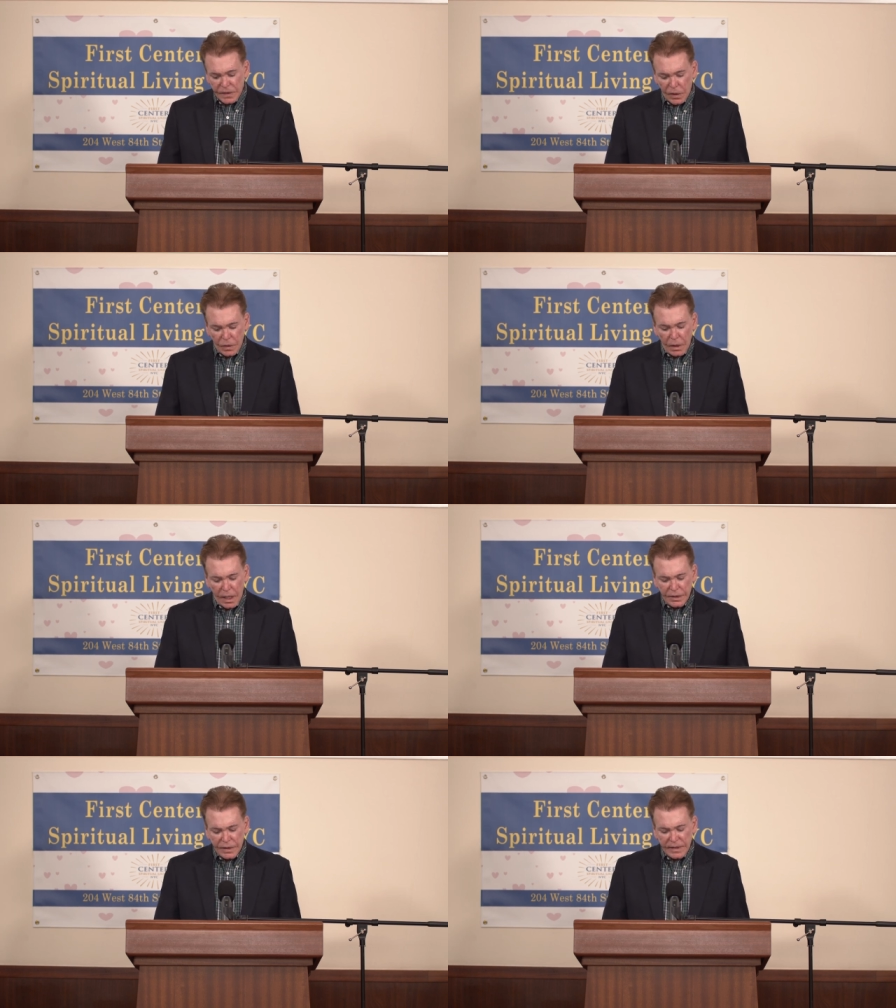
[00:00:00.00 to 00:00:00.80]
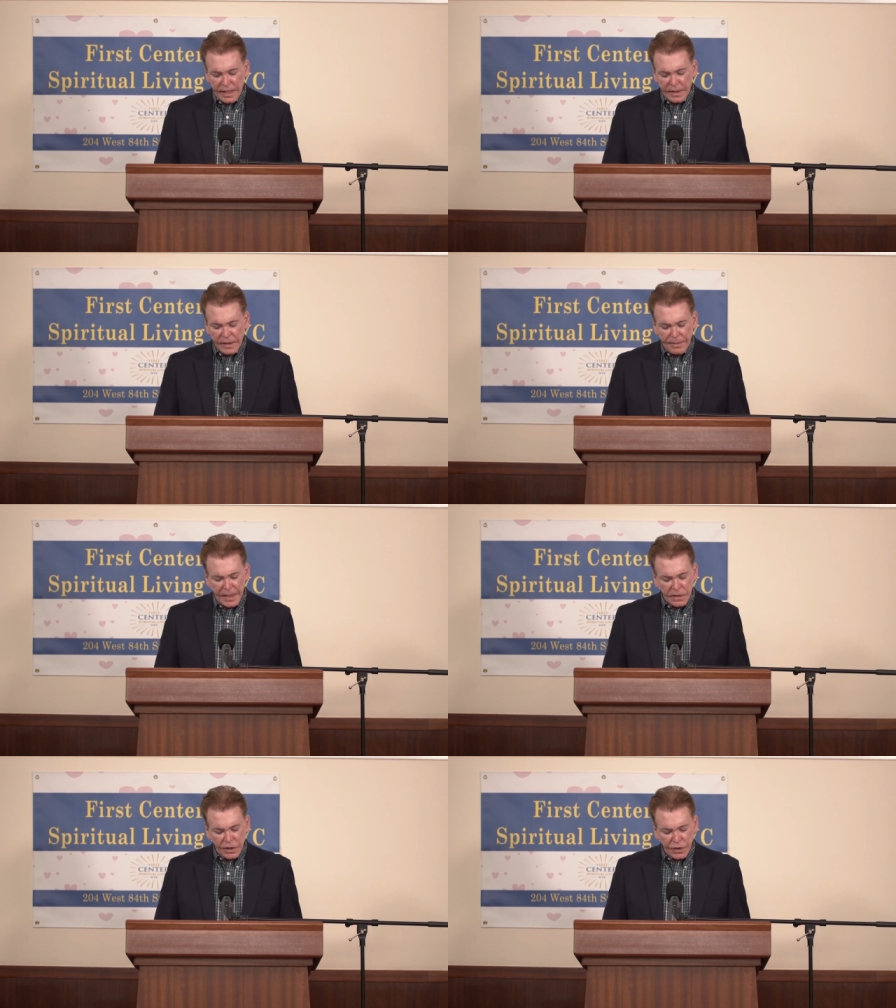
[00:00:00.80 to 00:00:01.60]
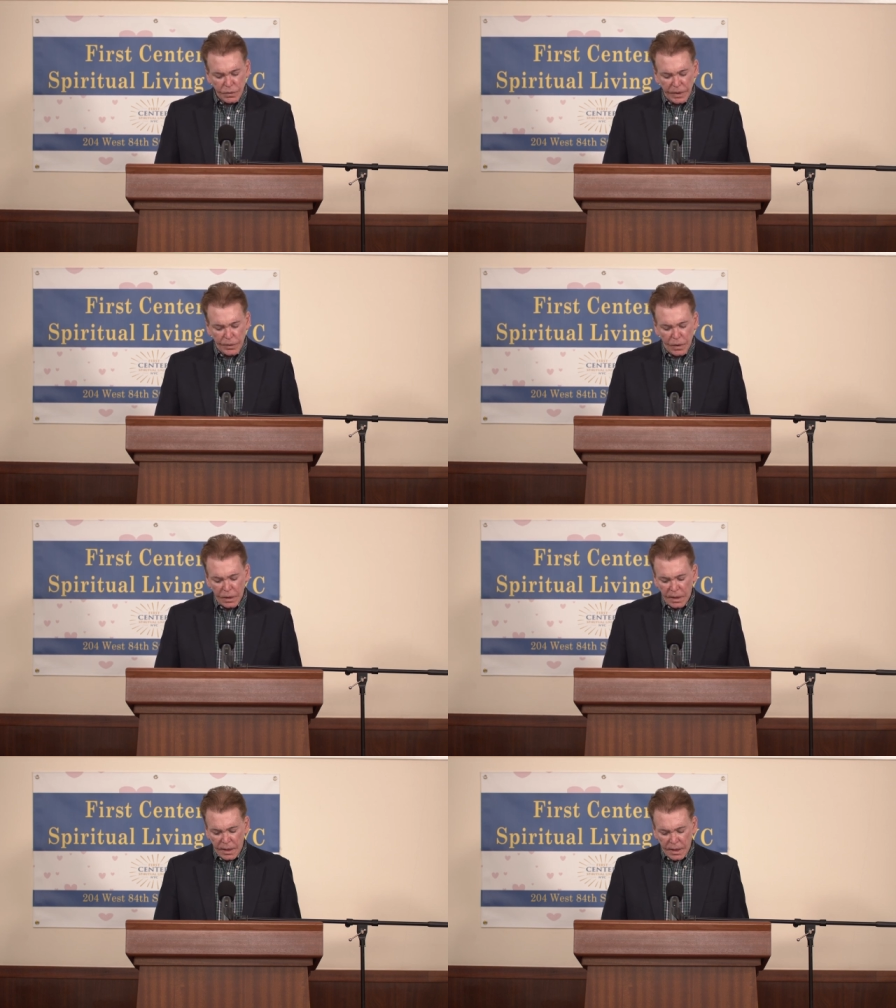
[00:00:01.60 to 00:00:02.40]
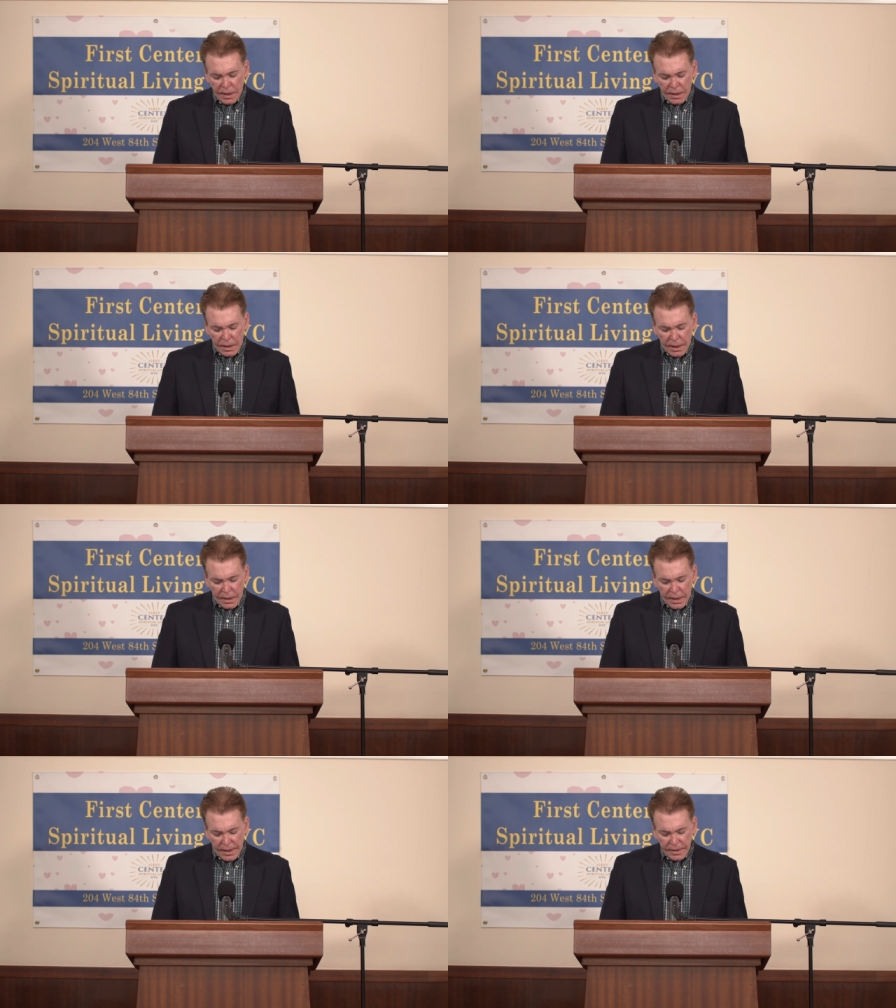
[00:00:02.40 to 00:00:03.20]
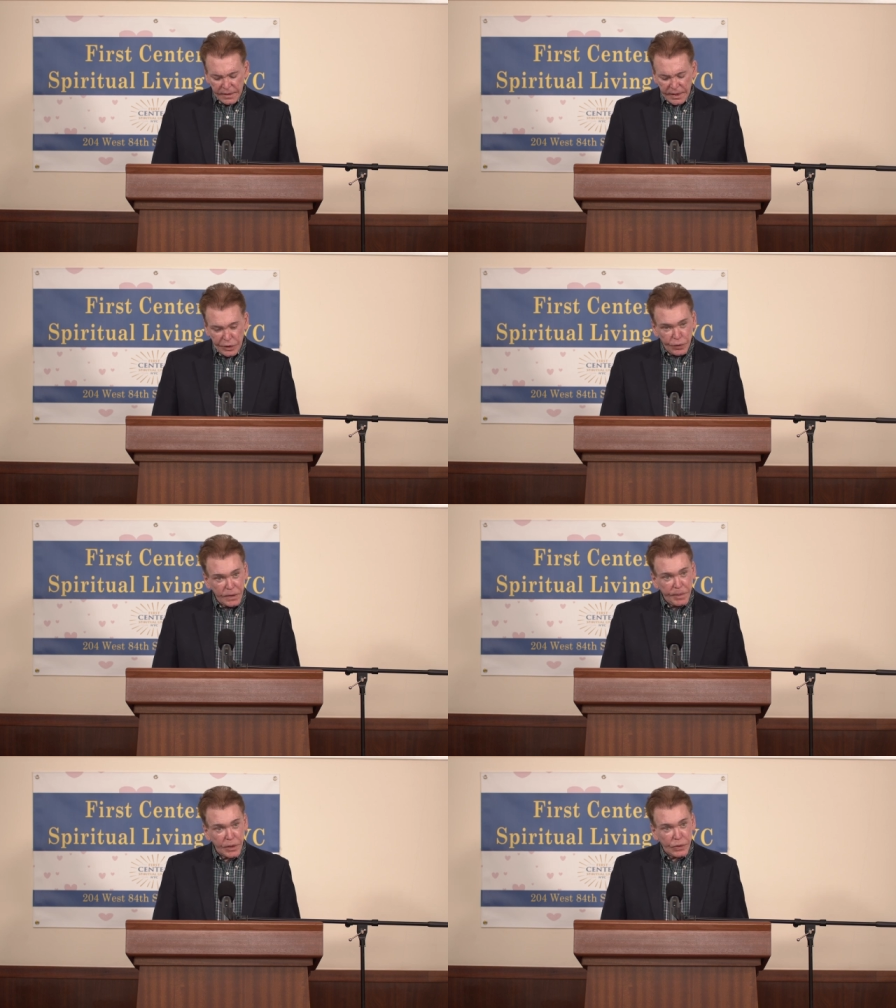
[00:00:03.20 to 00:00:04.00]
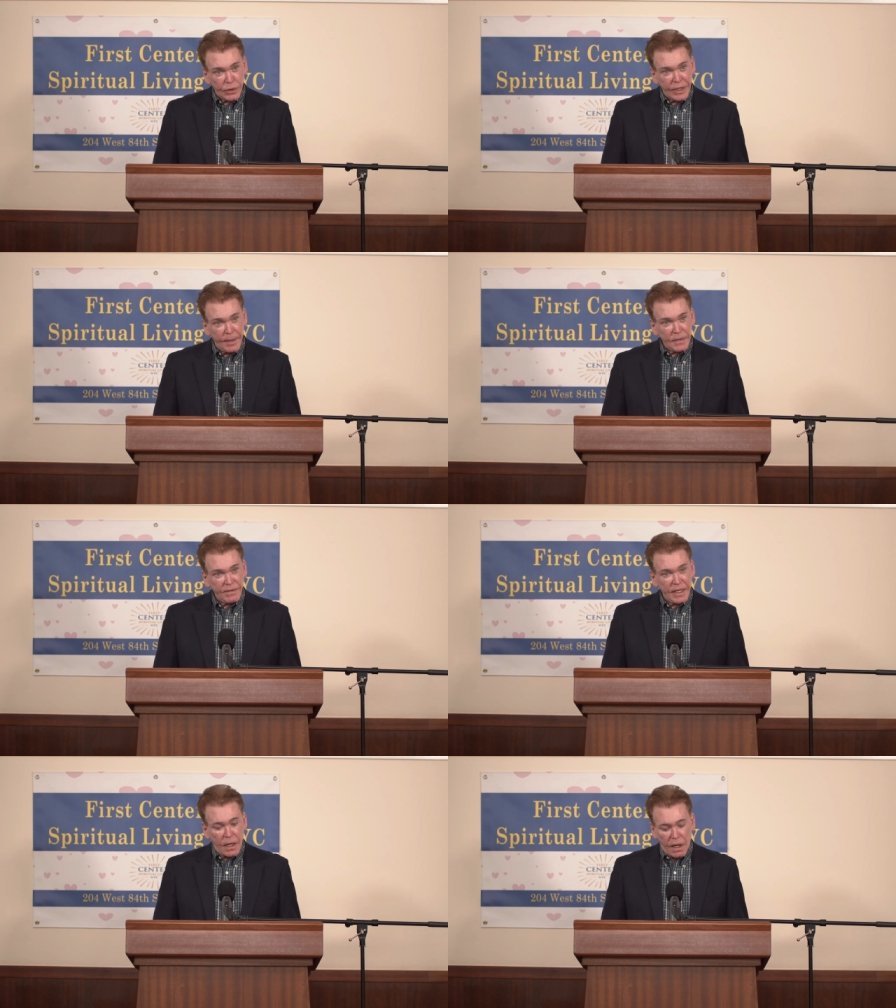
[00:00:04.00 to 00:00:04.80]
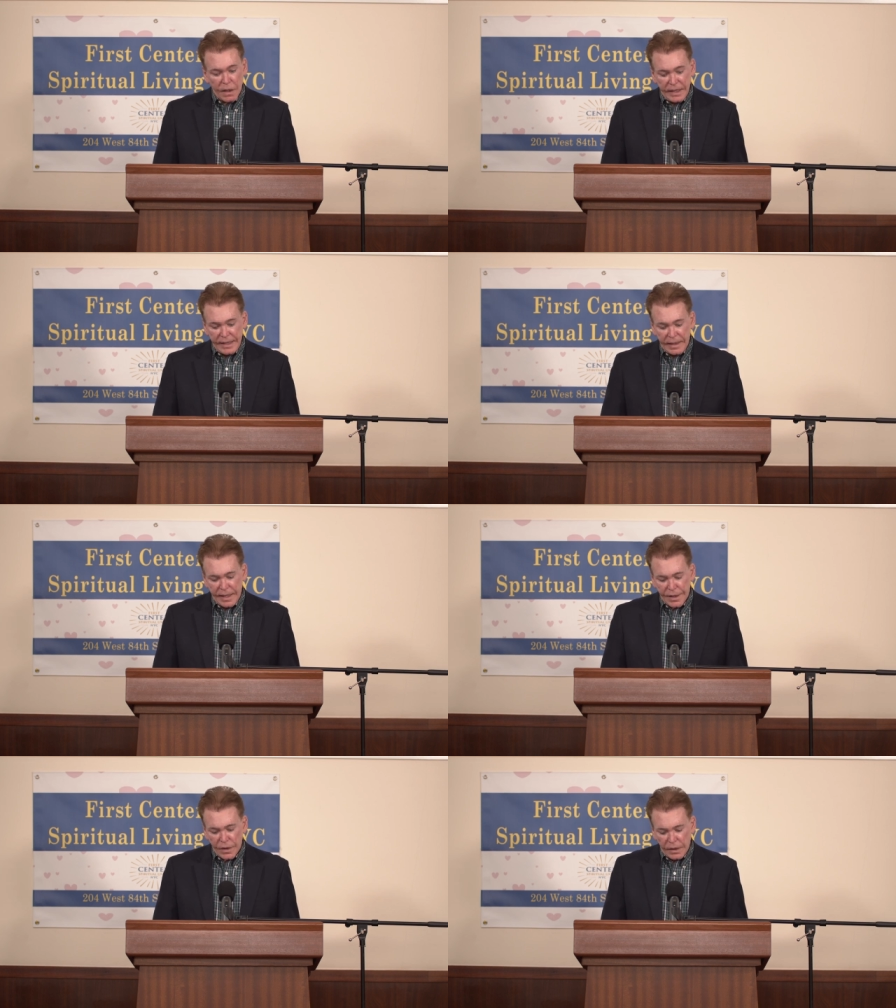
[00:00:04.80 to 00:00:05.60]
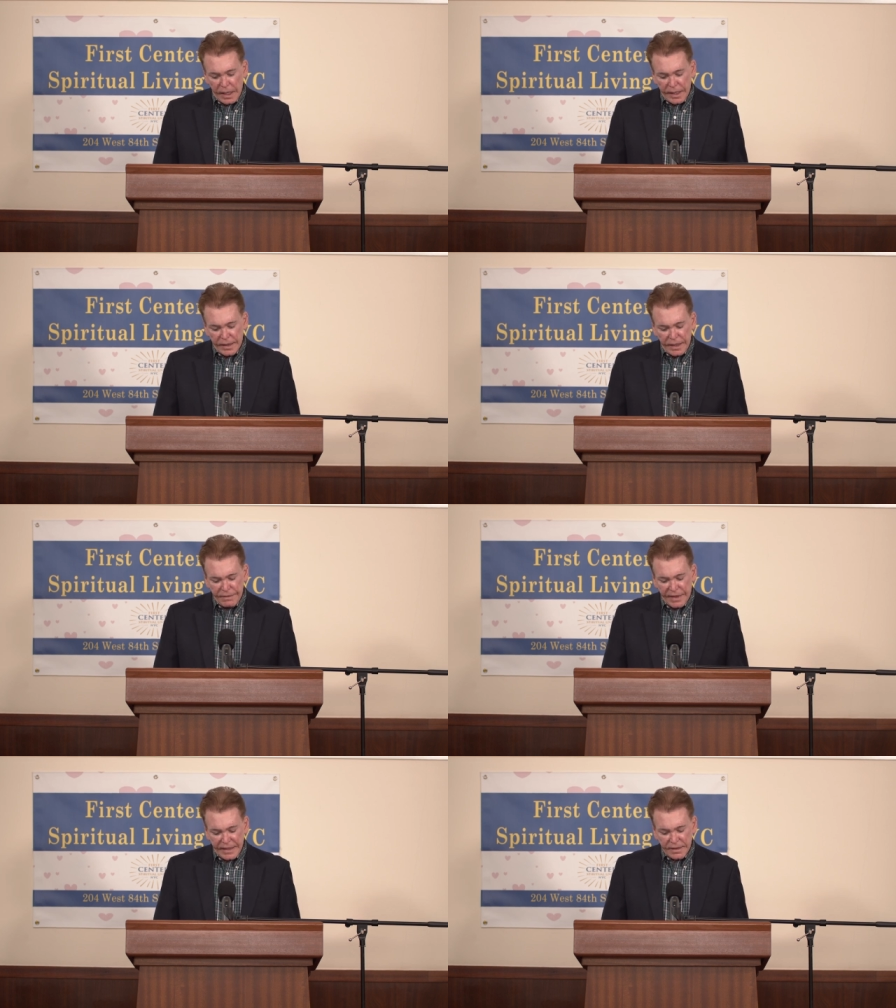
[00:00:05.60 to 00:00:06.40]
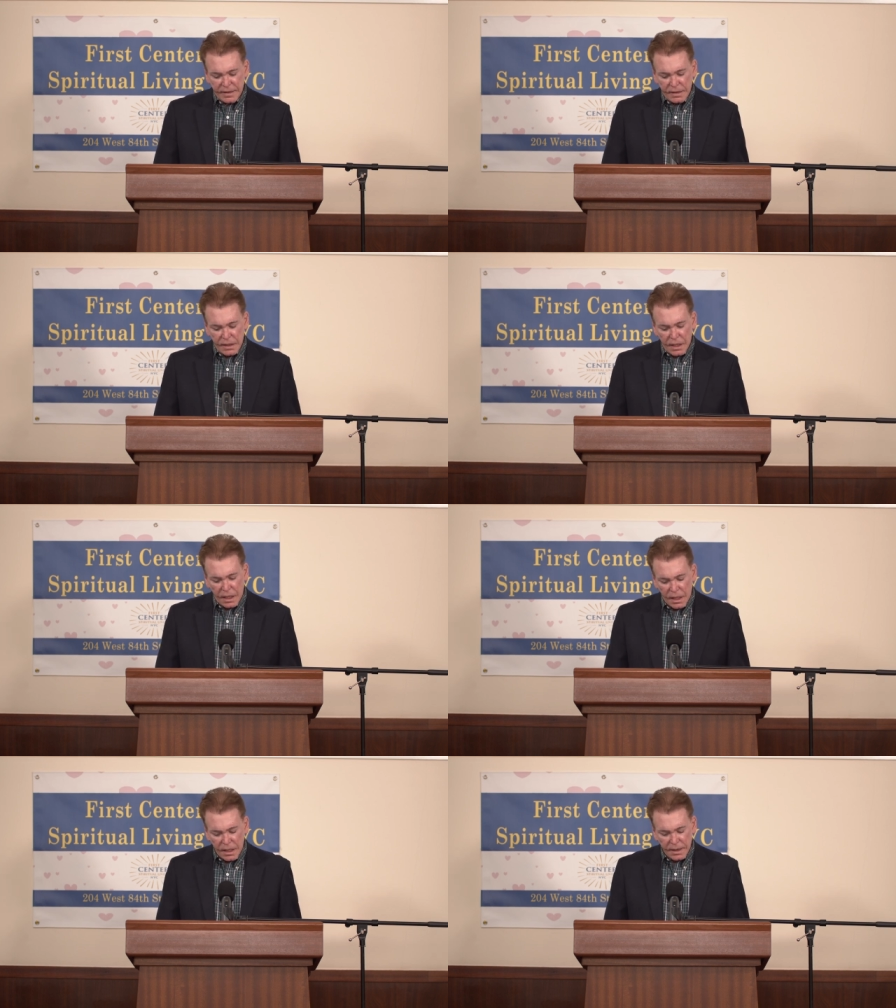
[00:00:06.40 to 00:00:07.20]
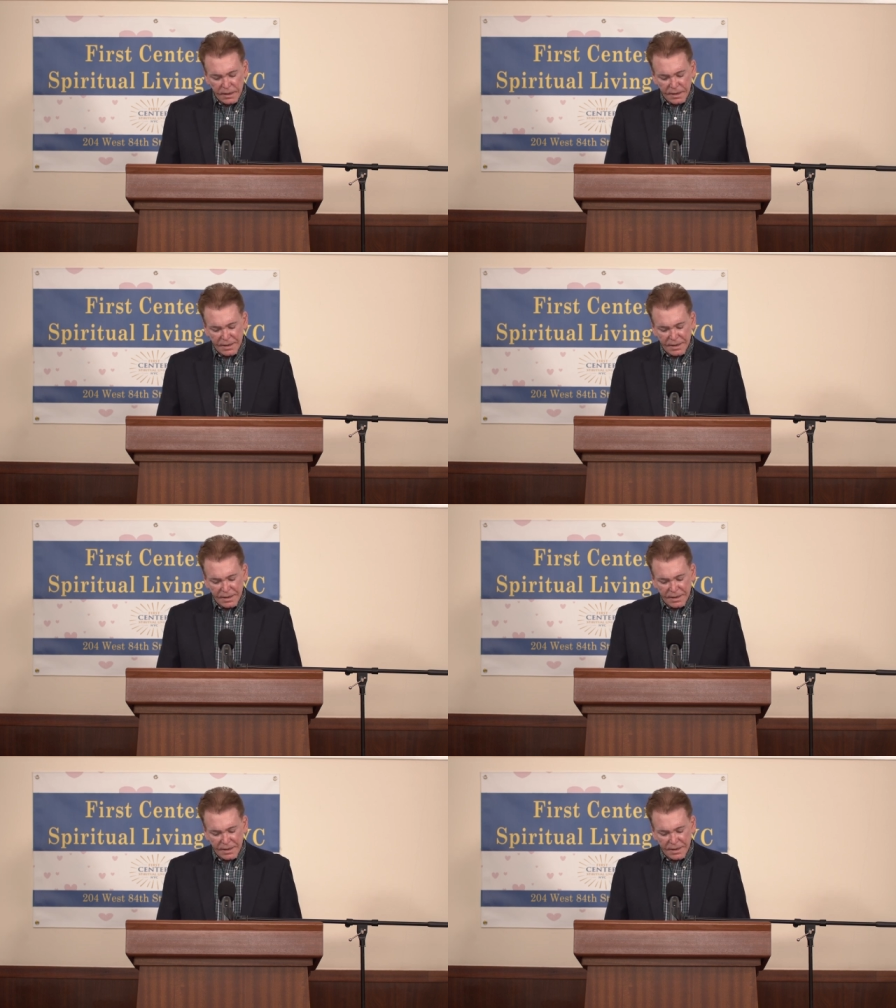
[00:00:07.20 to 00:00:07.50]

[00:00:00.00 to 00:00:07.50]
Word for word: So uh, just send us a message and we will uh, send you spiritual gems via our e-letter and invites. Uh,